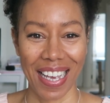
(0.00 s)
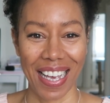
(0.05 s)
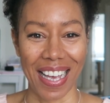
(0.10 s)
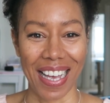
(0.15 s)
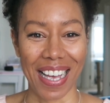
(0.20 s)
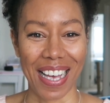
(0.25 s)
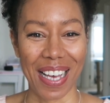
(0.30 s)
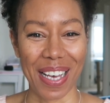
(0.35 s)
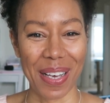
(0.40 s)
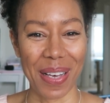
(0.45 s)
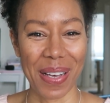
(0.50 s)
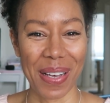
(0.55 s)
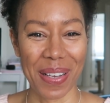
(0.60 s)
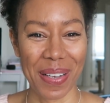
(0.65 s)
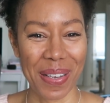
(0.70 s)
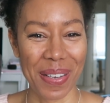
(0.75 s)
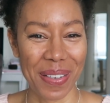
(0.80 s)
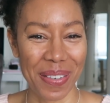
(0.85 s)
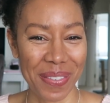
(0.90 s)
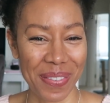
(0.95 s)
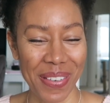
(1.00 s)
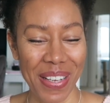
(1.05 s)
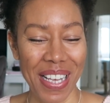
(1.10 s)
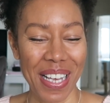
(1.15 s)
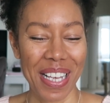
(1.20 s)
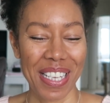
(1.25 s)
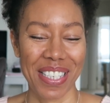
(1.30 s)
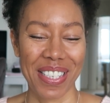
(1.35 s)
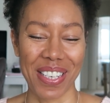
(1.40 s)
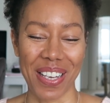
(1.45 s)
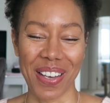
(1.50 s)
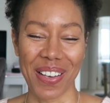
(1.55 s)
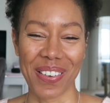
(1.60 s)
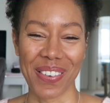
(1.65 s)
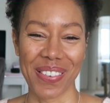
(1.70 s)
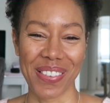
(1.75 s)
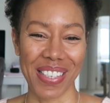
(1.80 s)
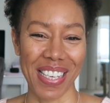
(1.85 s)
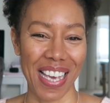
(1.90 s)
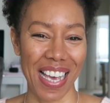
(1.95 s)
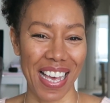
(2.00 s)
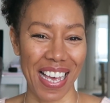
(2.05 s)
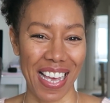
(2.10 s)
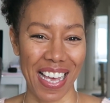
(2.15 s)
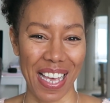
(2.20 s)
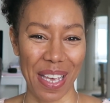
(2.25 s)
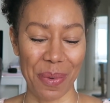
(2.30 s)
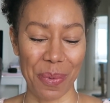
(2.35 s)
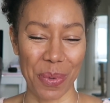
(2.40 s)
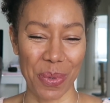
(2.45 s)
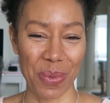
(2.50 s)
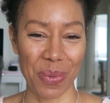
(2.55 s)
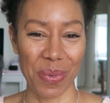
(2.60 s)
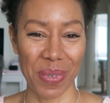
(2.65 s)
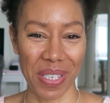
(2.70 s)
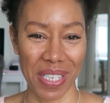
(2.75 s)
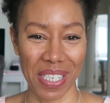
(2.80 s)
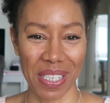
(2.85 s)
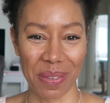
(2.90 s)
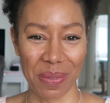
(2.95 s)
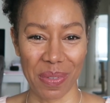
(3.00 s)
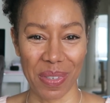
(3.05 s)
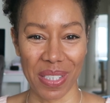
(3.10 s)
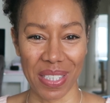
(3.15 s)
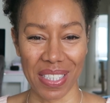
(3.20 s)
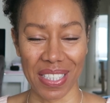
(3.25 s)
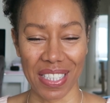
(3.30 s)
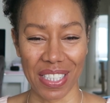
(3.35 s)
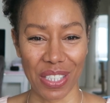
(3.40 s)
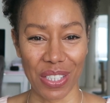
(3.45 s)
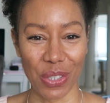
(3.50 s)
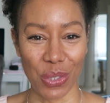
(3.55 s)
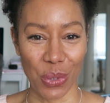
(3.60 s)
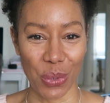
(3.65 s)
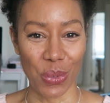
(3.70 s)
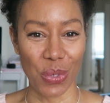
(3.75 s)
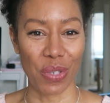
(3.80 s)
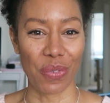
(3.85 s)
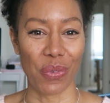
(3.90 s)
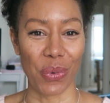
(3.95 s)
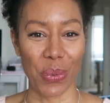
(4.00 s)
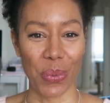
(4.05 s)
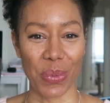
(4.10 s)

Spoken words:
So yeah, it was really useful.